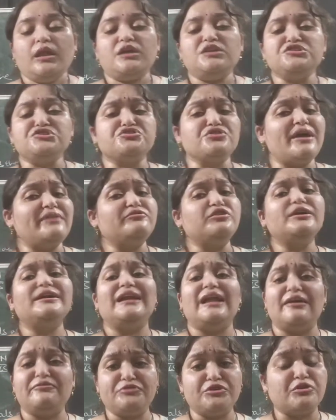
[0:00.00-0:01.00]
So I would
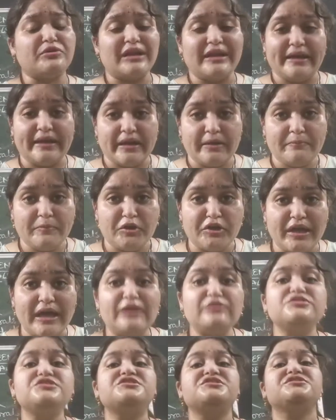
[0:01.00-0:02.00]
love to clear up your
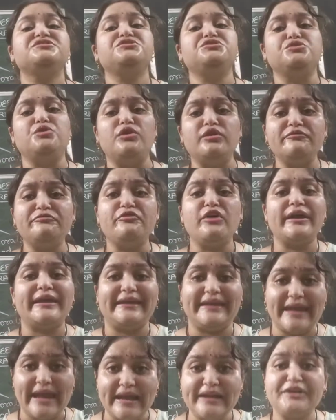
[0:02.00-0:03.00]
doubts. Don't
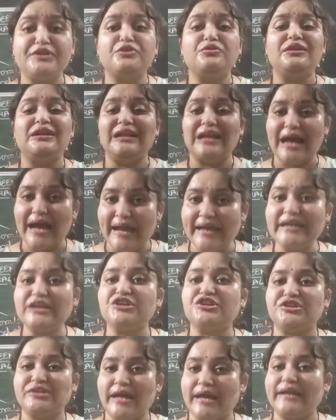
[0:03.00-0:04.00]
forget to like,
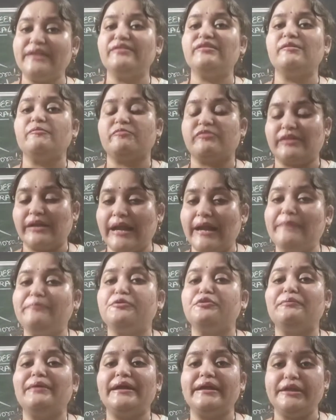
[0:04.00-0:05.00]
share and subscribe
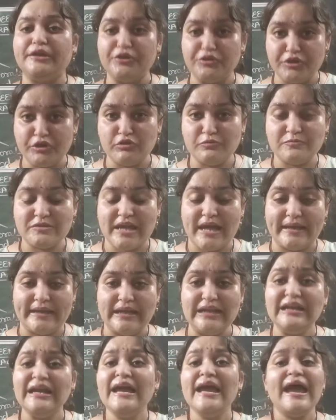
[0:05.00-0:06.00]
to my YouTube
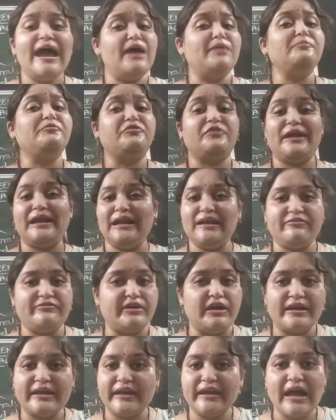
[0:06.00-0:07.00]
channel. I'm really
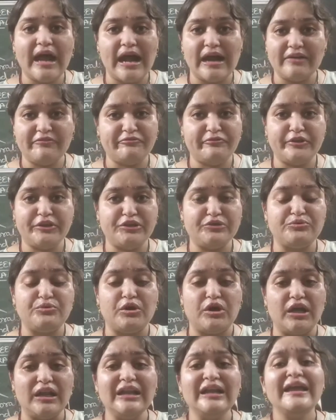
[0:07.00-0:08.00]
working hard for you
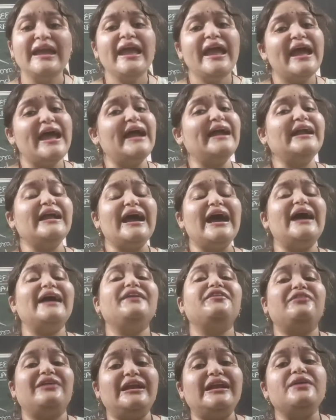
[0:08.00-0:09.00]
all, and
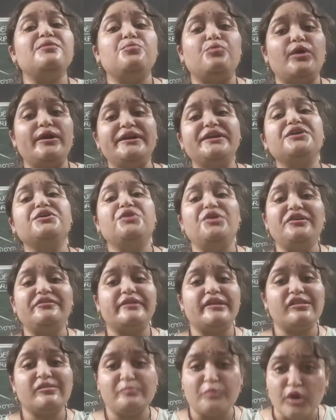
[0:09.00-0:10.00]
I really want a good
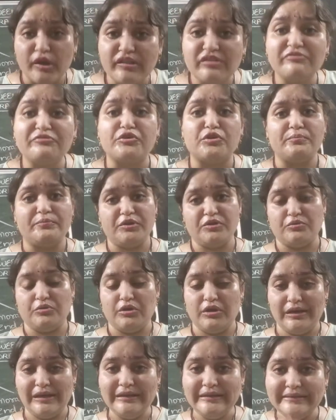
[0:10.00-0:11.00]
response from you all.